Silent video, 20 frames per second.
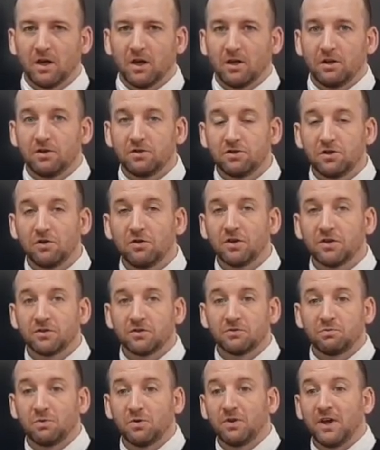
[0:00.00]
The
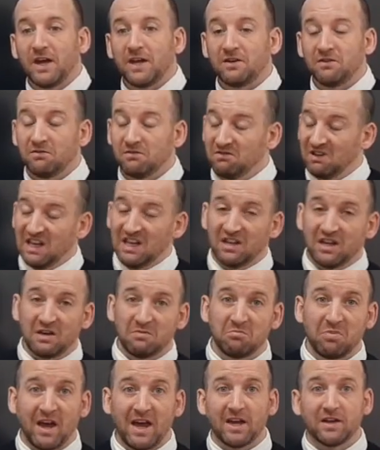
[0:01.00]
students will then, either
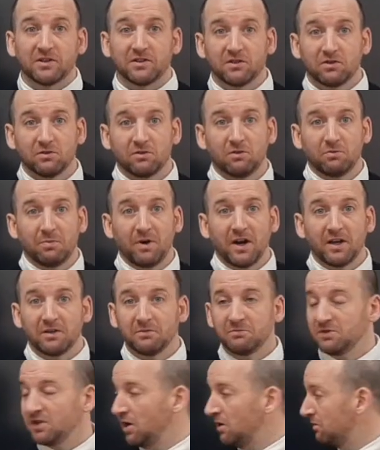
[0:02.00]
in pairs or by
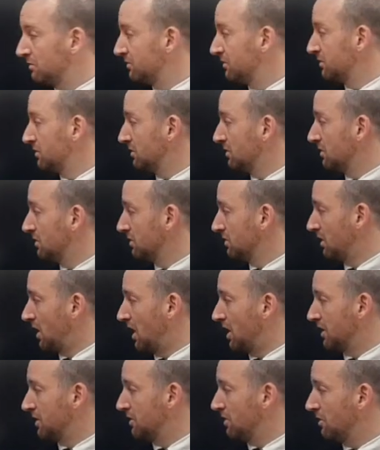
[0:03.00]
themselves,
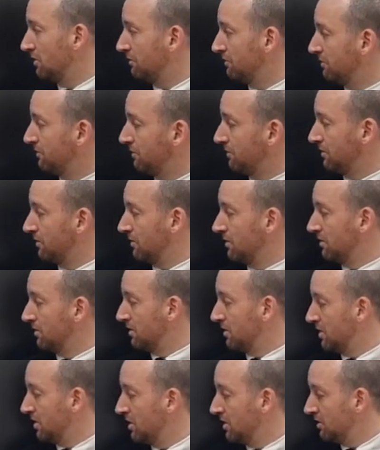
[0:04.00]
kind of
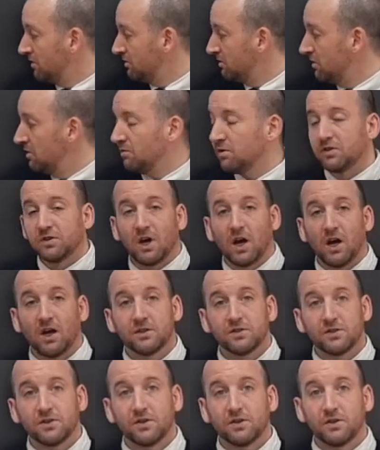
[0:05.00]
do the
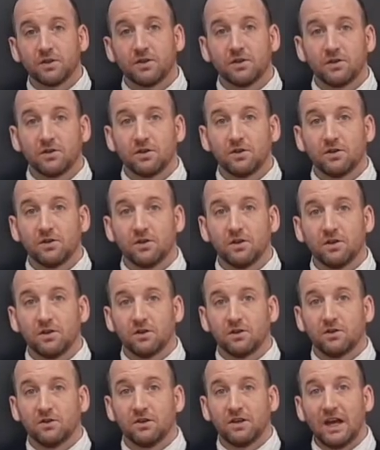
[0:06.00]
task,
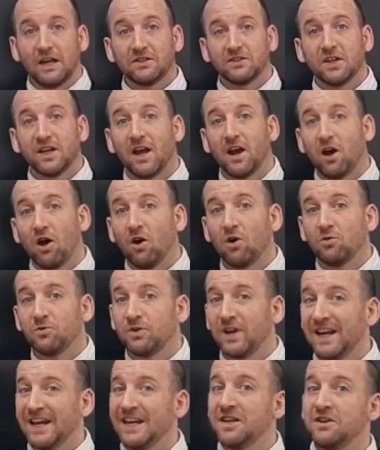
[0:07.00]
get to their
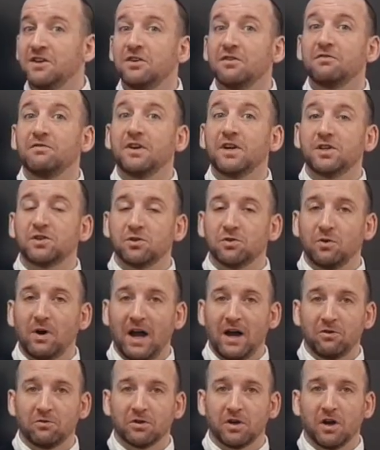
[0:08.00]
own individual
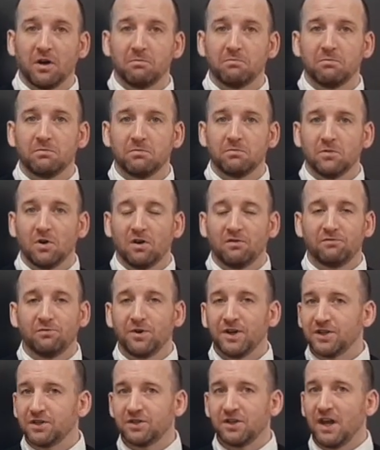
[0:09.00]
outcome, of
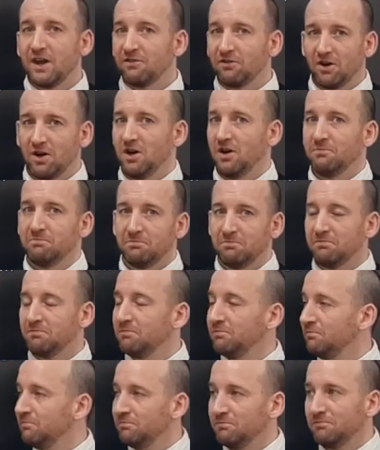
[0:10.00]
which there are,
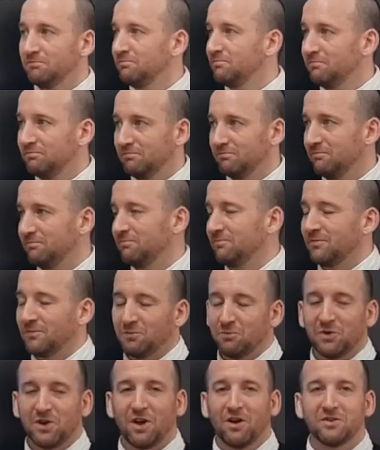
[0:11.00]

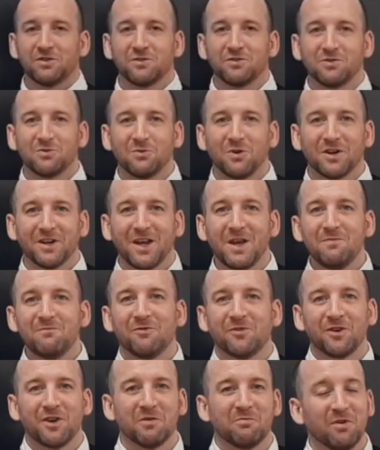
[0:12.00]
we can't use the word
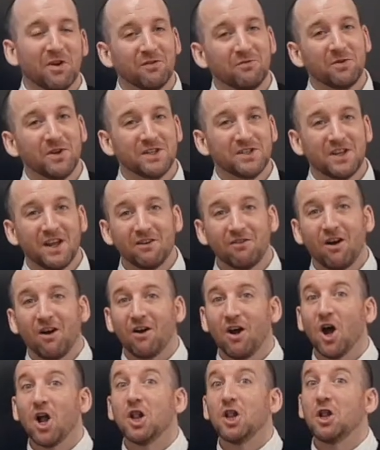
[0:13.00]
infinite, but of which there
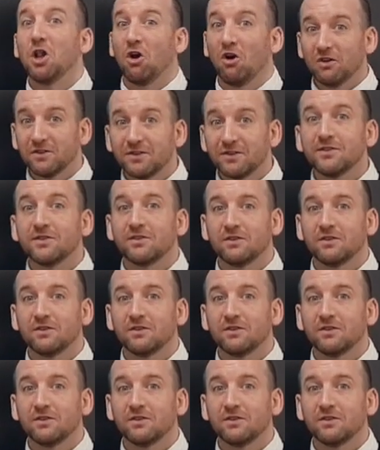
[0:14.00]
are a lot.